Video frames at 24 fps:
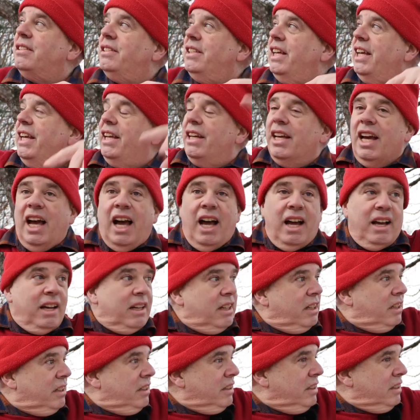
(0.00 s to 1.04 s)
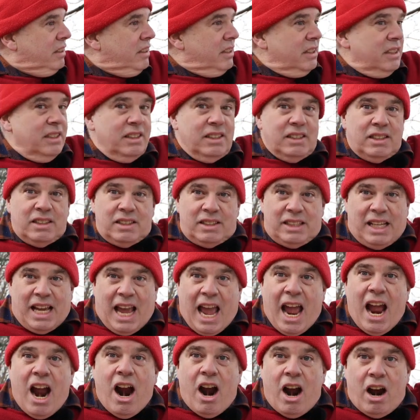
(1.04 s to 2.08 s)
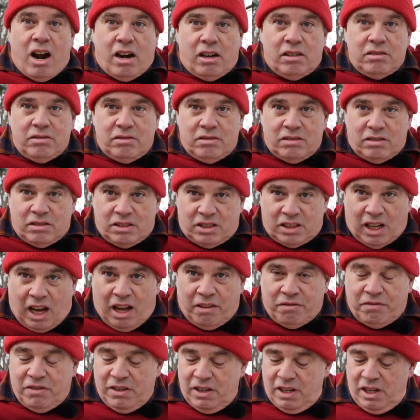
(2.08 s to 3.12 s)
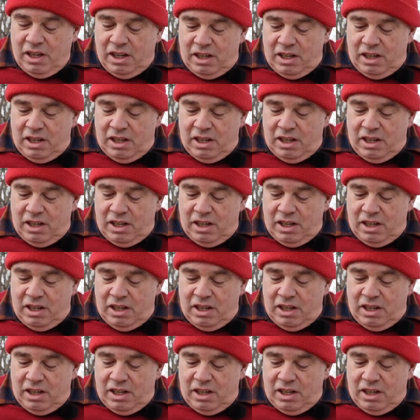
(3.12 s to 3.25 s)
the air stuff.